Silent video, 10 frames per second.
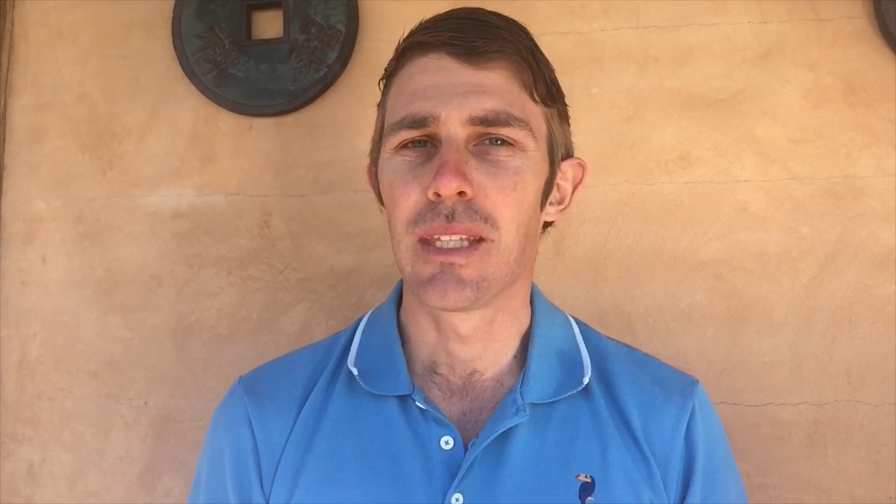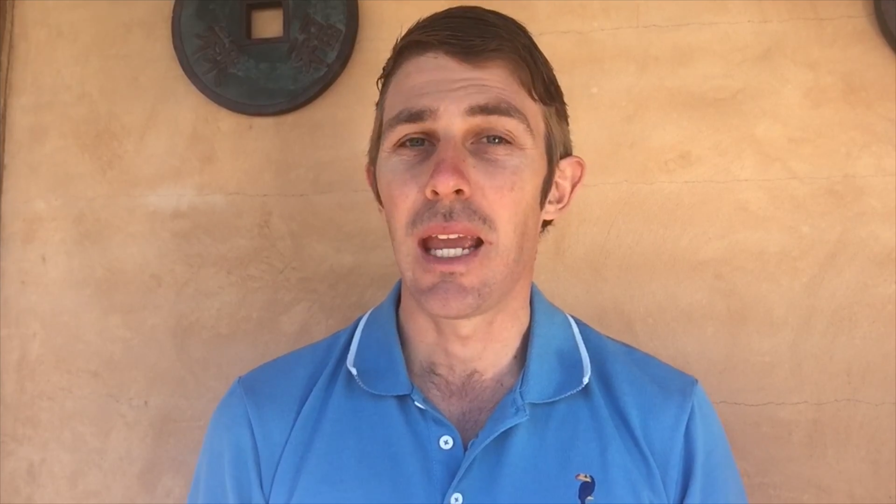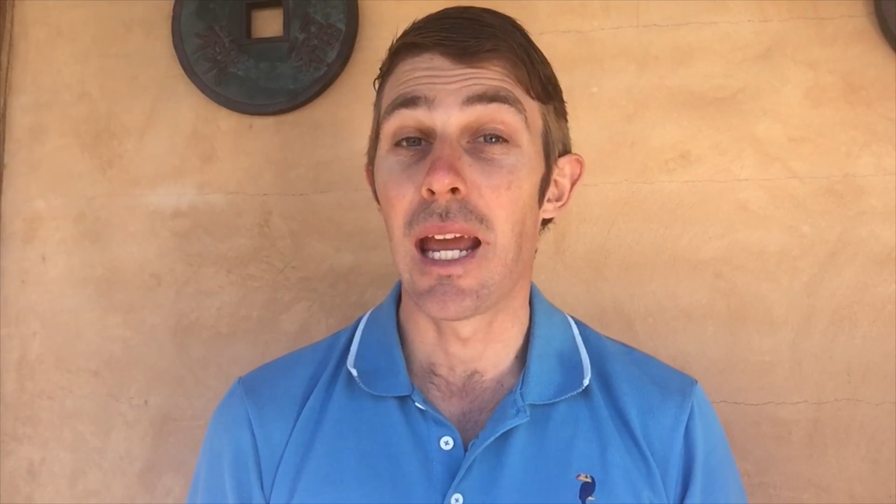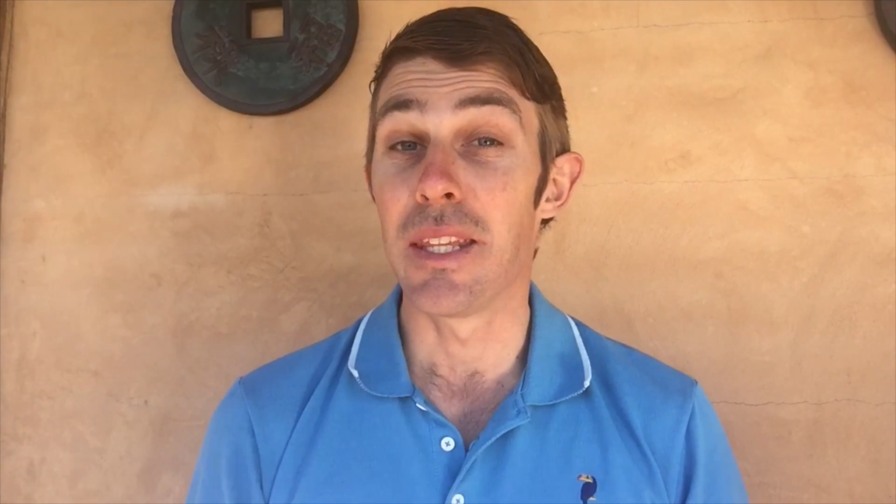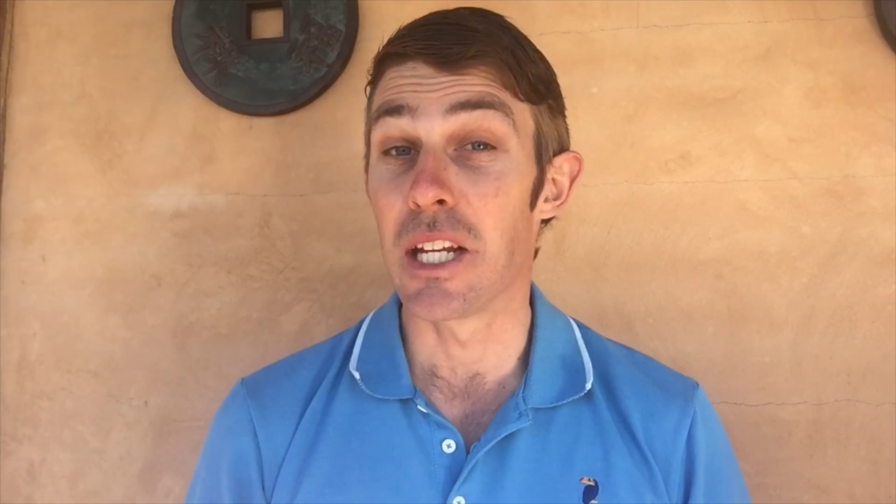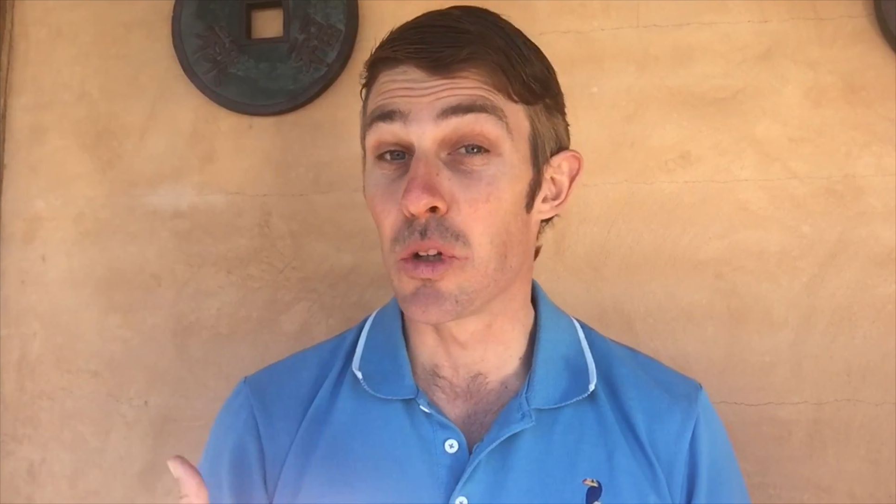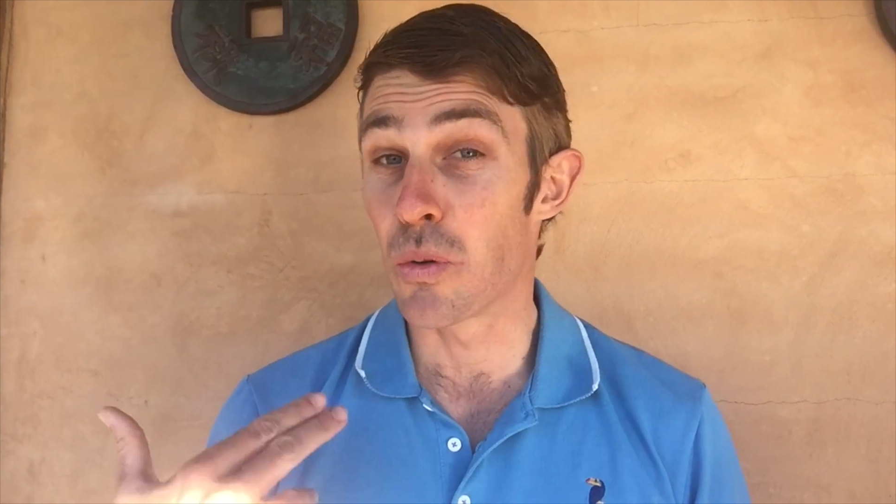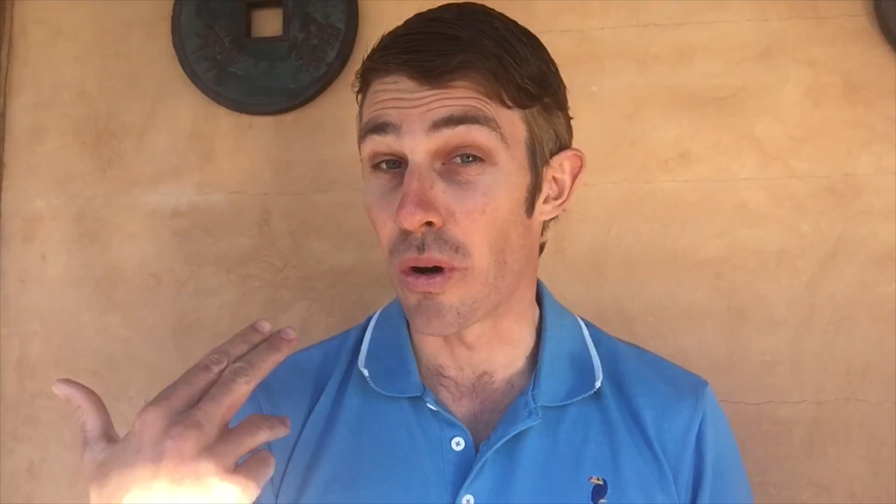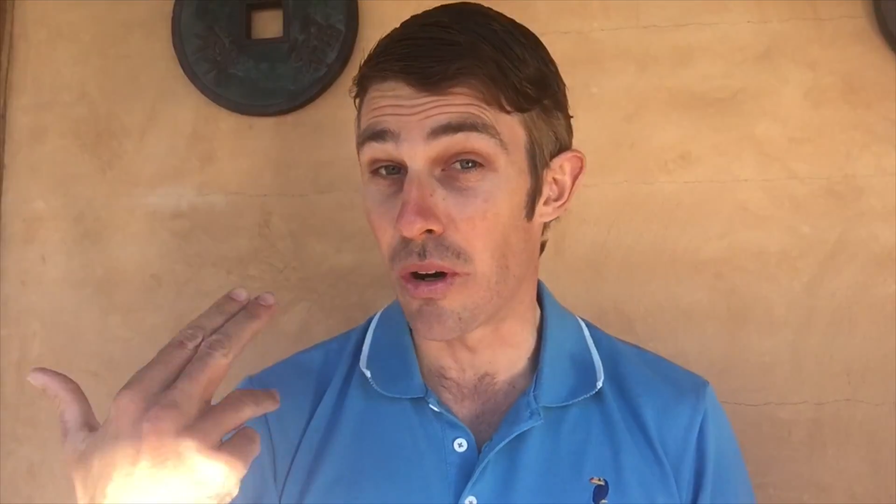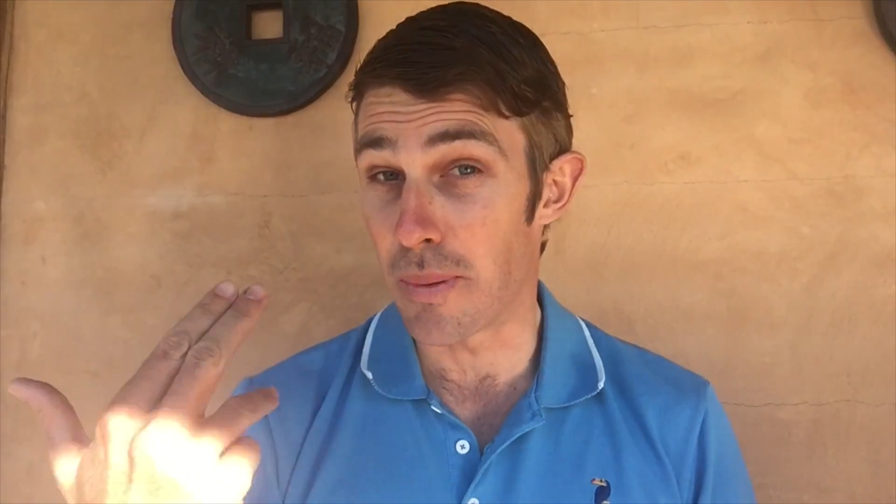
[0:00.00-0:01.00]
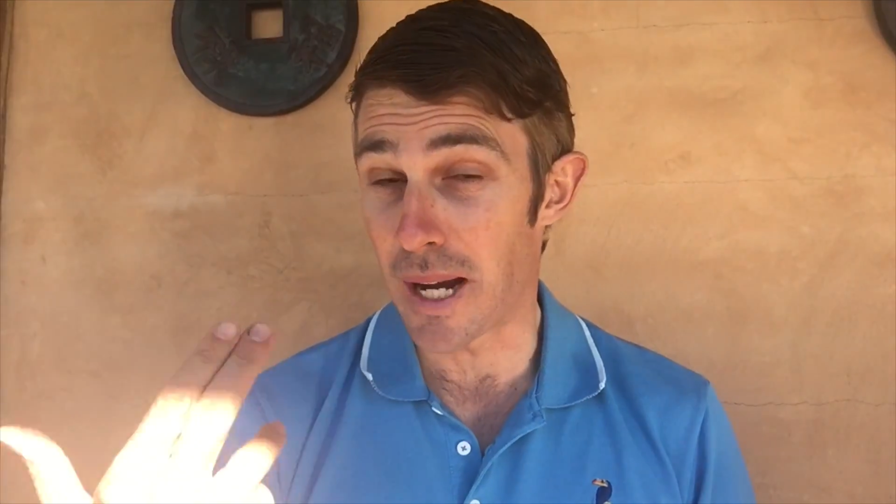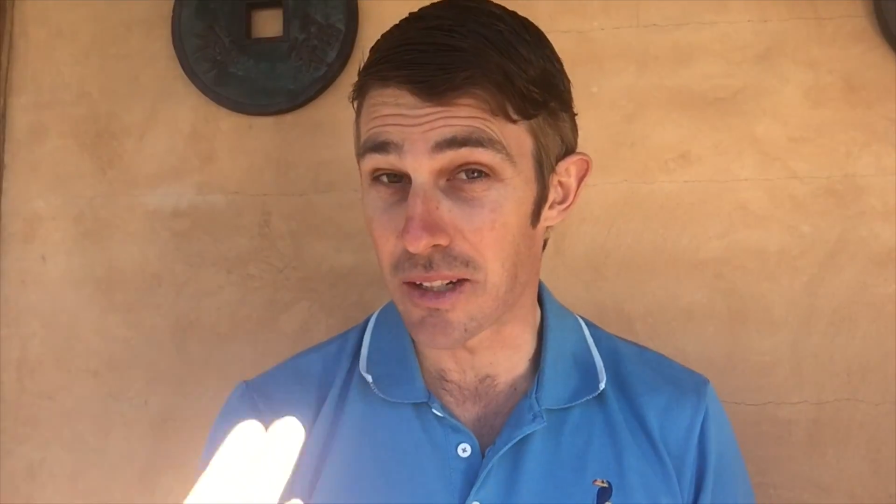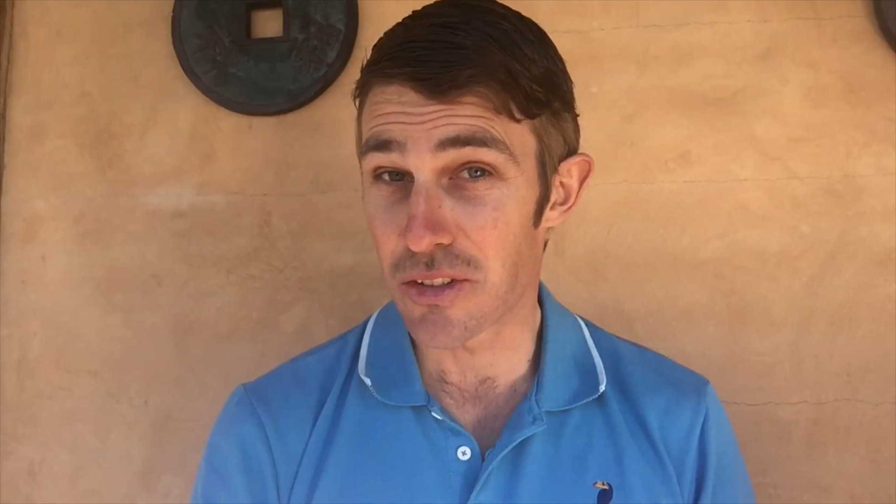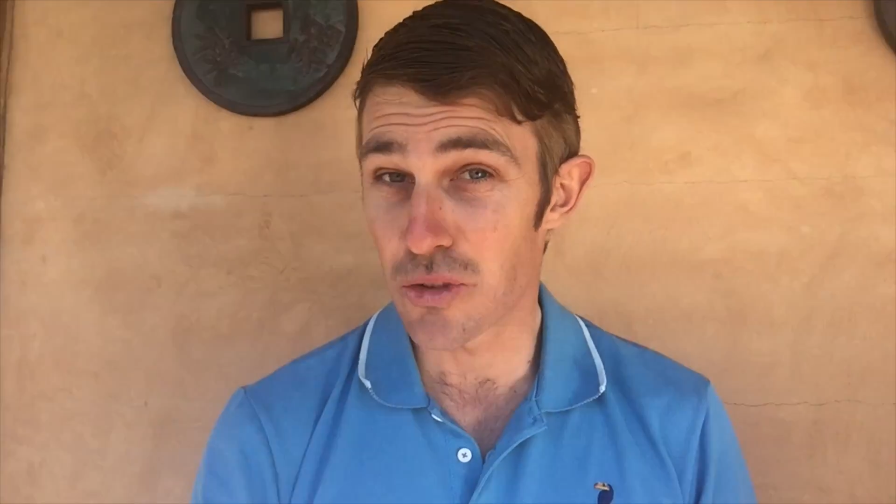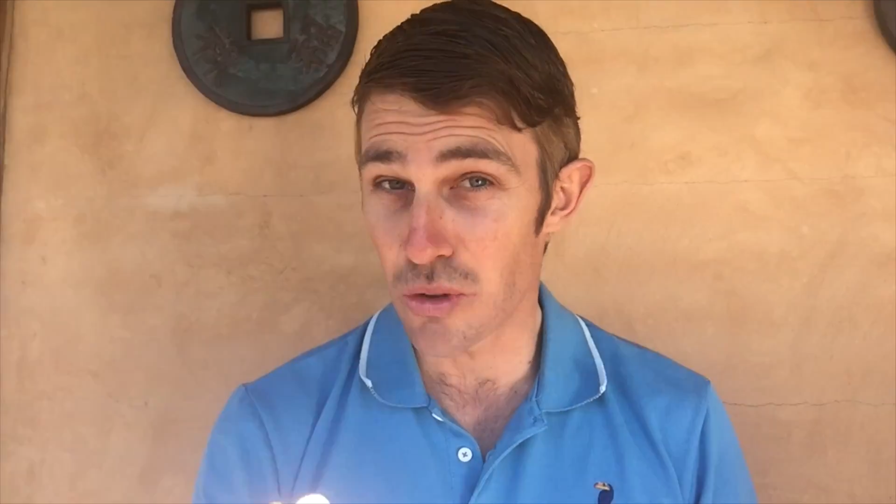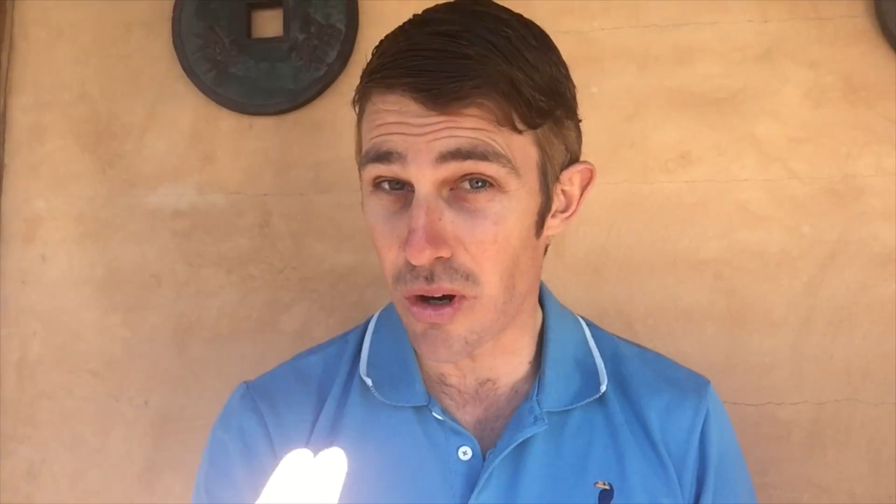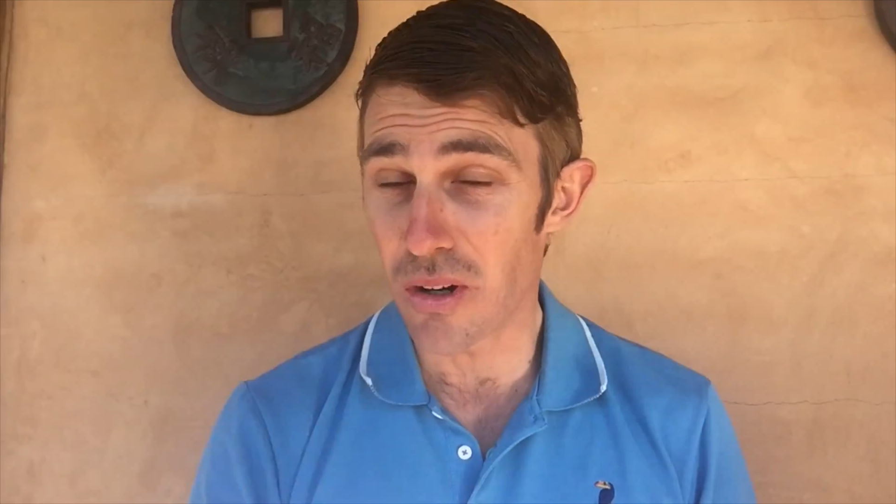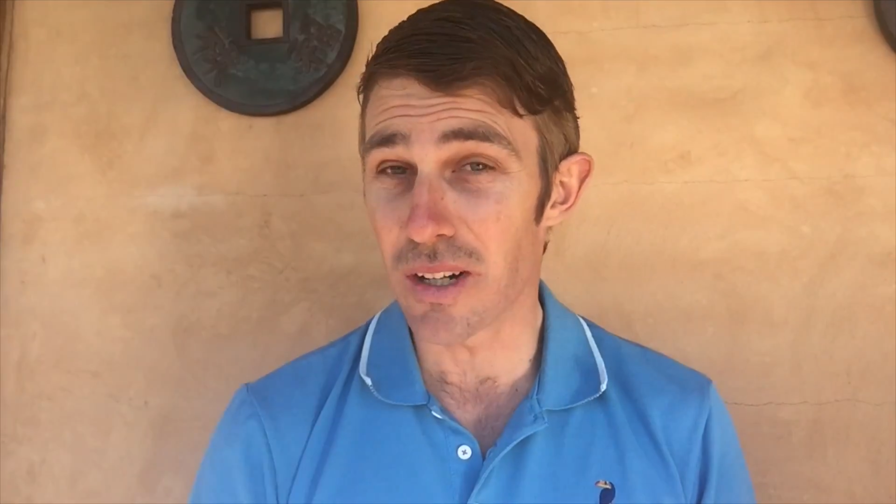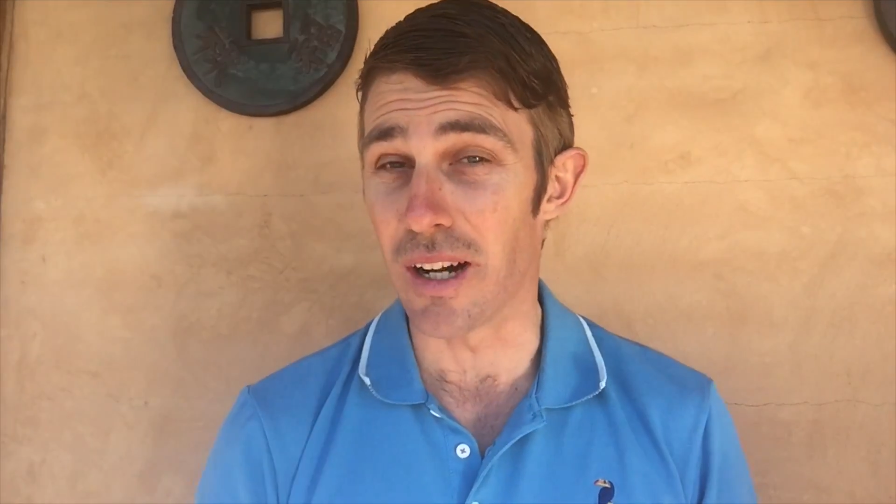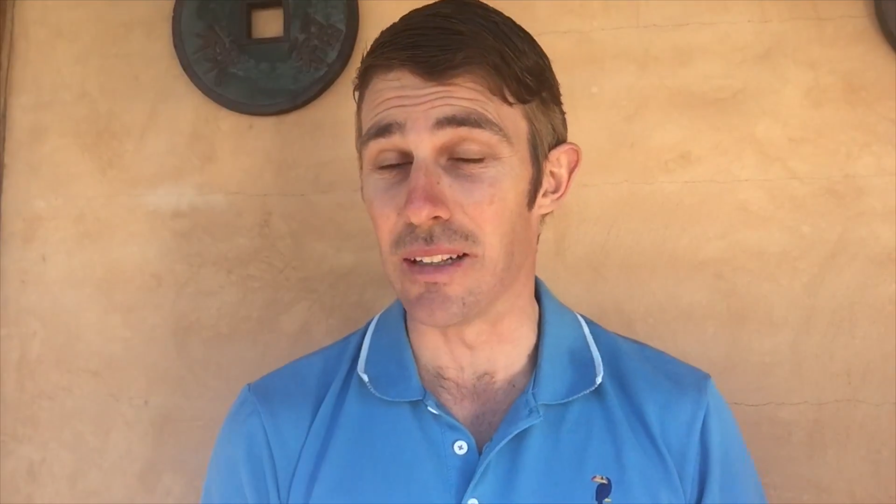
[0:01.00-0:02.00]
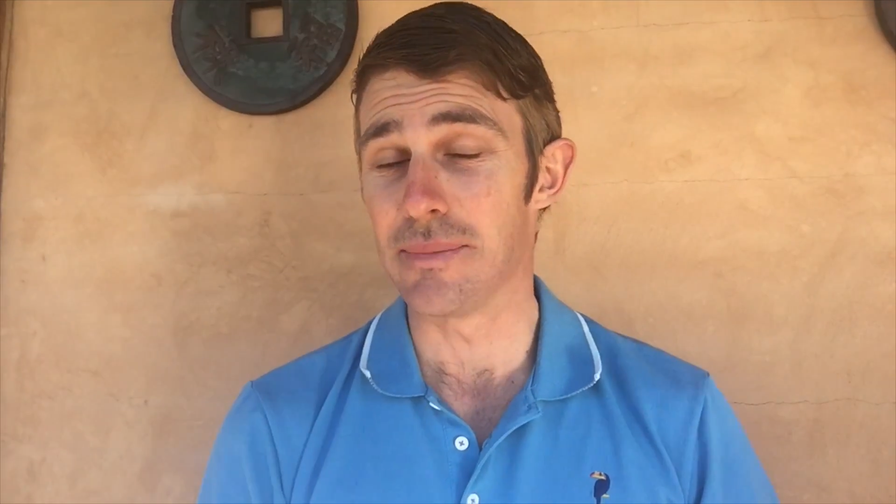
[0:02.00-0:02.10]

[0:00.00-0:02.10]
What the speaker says: and then grow back stronger.